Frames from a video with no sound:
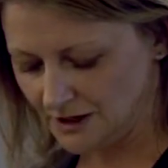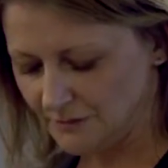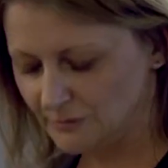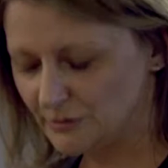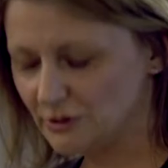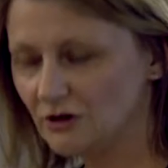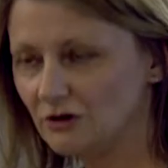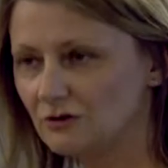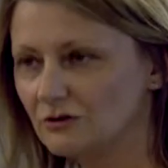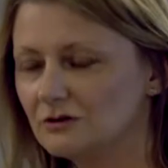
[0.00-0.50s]

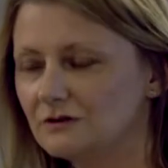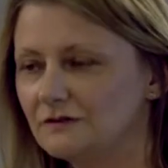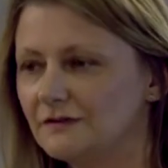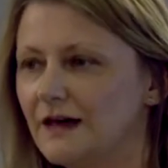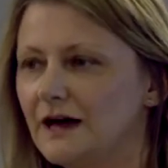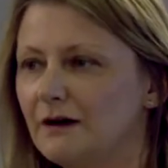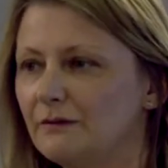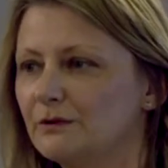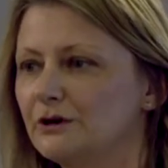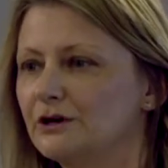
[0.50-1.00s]
But not all of
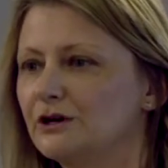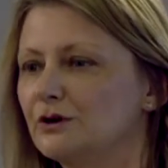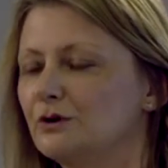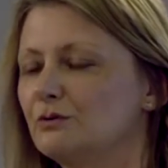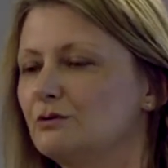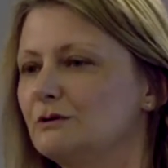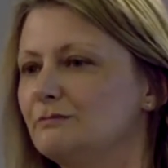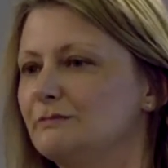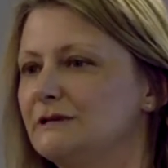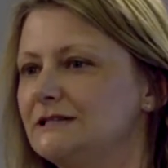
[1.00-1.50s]
that
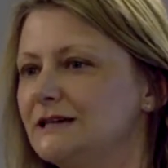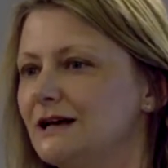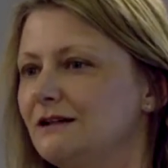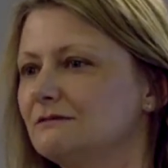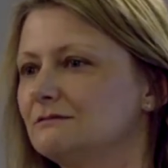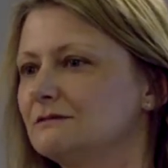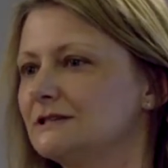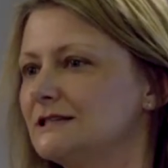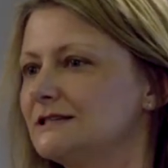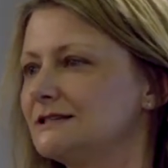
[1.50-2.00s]
work will be
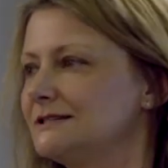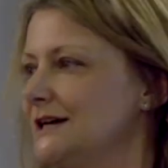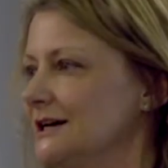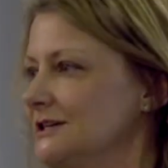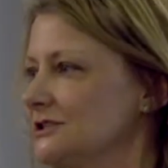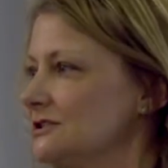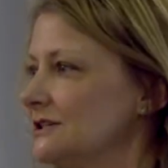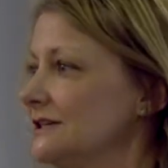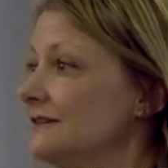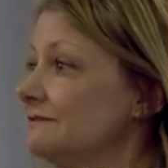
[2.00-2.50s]
dealt with as
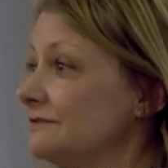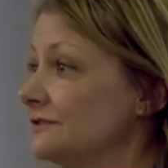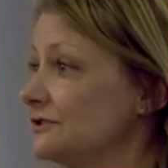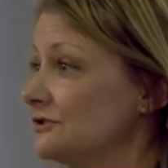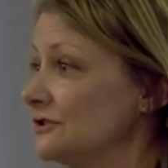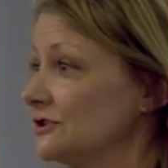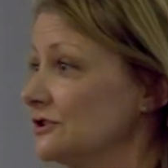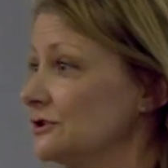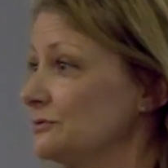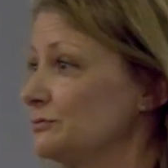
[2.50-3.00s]
national
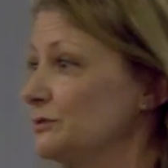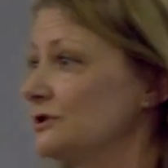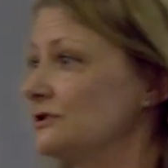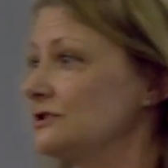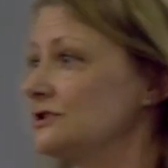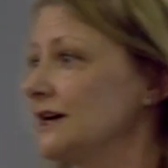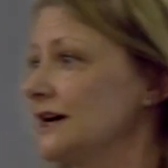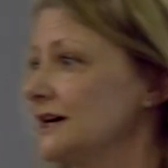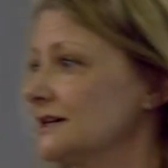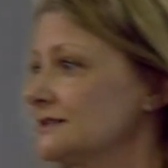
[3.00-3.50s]
infrastructure
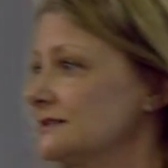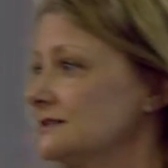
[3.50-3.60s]
projects.